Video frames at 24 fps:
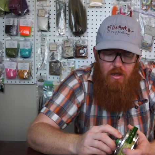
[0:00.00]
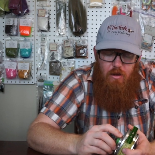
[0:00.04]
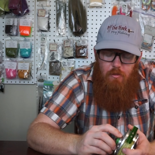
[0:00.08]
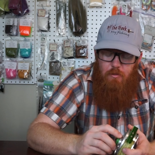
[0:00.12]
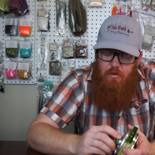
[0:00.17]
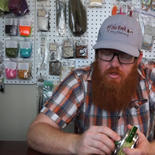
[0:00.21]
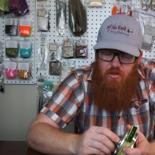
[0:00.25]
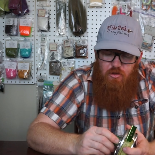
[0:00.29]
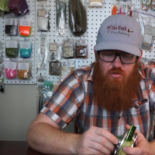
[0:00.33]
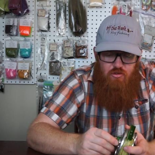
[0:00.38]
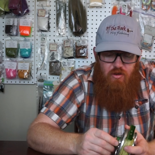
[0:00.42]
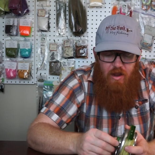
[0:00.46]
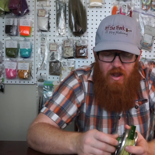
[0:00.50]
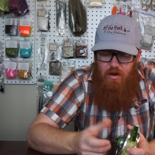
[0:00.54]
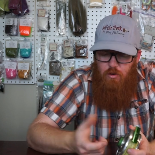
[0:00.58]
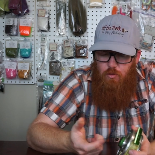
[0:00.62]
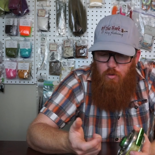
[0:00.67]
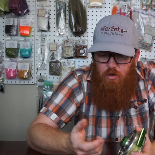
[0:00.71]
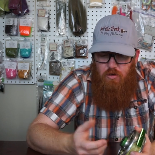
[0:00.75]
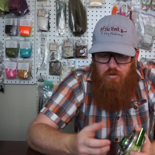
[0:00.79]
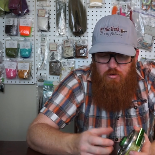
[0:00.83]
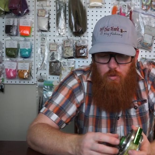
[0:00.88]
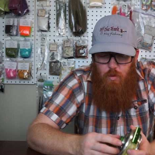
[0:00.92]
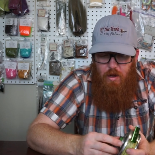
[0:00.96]
But the drag
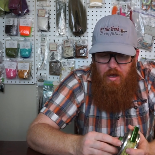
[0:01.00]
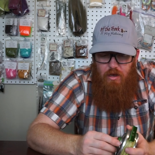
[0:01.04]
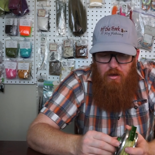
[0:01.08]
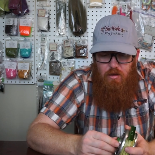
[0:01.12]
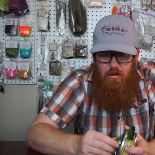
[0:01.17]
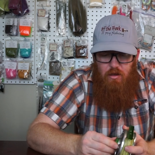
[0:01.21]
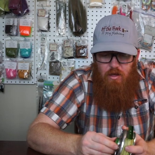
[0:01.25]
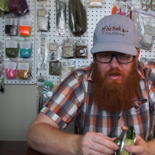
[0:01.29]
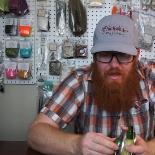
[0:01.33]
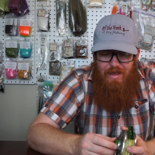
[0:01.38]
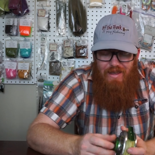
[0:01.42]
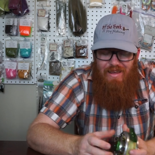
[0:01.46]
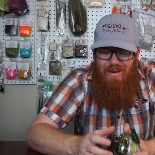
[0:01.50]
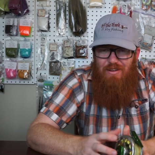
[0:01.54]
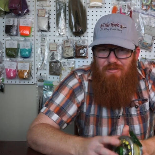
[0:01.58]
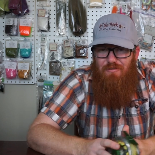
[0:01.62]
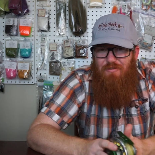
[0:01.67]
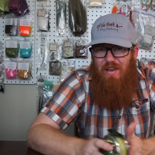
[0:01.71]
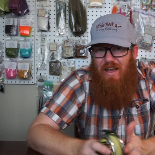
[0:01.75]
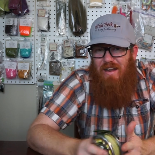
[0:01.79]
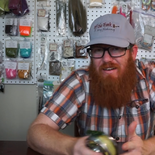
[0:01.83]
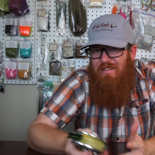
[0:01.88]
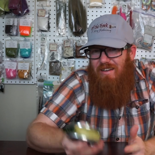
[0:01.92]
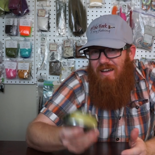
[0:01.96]
worked well, and in
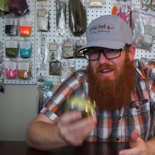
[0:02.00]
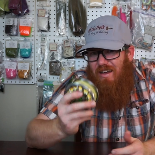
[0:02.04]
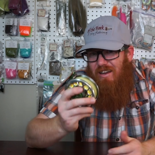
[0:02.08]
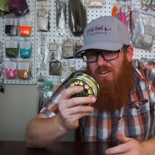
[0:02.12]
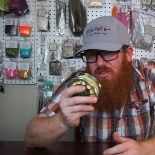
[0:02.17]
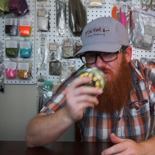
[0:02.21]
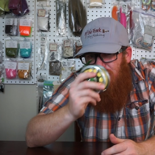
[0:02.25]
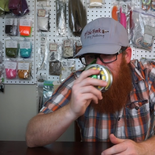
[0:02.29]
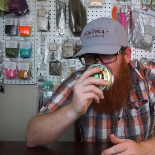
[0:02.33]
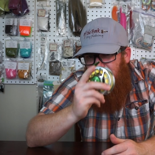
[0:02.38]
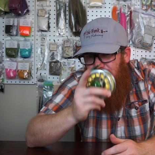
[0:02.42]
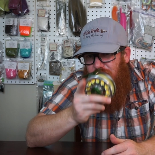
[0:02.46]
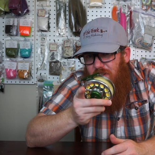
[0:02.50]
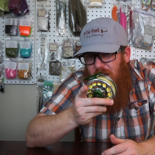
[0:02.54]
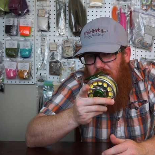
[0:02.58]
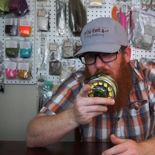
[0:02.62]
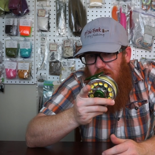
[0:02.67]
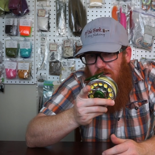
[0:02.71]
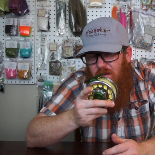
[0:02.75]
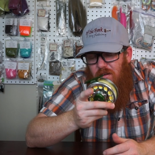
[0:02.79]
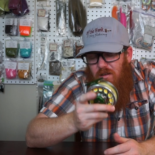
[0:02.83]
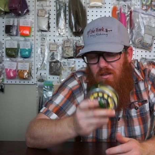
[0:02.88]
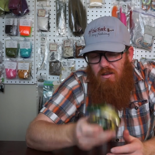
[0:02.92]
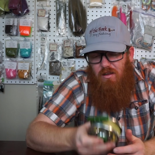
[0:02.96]
fact, I actually
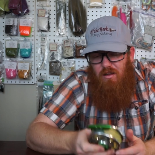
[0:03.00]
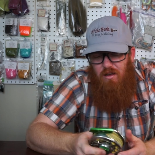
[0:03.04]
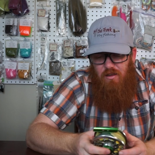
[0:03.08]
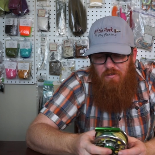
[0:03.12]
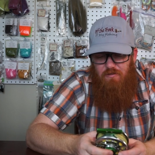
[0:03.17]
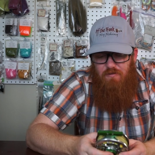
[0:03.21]
fell. I